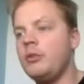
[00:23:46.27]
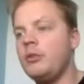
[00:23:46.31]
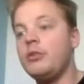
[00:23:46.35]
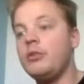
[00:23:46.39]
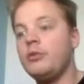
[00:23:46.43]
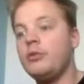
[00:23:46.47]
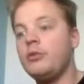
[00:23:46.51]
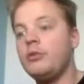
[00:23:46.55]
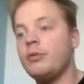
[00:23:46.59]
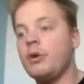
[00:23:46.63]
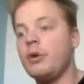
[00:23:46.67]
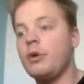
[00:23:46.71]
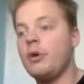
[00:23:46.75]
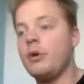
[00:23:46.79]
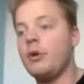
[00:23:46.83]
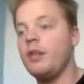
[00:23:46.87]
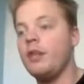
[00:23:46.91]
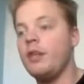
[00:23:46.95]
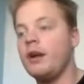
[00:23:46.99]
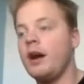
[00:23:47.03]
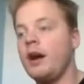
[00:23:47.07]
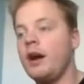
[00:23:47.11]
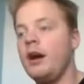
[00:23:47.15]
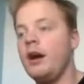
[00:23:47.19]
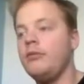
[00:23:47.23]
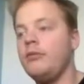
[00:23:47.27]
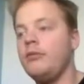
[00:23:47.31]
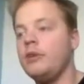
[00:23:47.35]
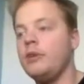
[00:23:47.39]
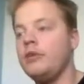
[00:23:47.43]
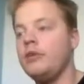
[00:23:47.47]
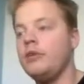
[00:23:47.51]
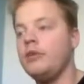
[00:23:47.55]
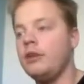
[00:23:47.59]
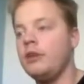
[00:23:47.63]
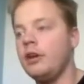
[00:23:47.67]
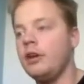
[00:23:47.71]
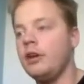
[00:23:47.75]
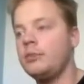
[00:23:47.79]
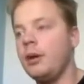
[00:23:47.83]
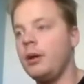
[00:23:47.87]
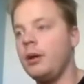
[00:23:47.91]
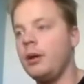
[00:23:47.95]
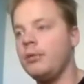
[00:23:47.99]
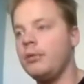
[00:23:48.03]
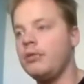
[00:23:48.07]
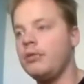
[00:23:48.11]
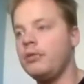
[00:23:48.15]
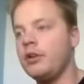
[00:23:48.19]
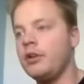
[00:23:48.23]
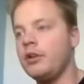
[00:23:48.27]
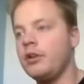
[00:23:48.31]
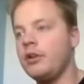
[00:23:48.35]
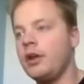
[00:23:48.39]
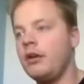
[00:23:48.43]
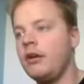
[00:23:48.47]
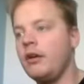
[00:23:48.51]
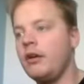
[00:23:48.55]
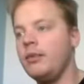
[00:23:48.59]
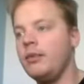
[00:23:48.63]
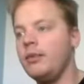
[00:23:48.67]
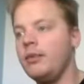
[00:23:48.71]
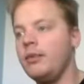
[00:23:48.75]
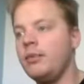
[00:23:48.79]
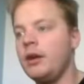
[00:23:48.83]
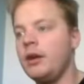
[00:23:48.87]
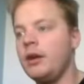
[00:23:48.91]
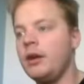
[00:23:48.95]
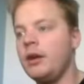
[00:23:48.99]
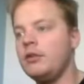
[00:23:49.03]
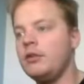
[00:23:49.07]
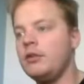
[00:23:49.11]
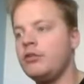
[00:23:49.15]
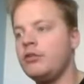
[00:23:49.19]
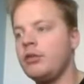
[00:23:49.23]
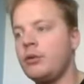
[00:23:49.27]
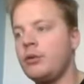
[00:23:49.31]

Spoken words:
So once you've recorded the conference, it does publish to the conference page.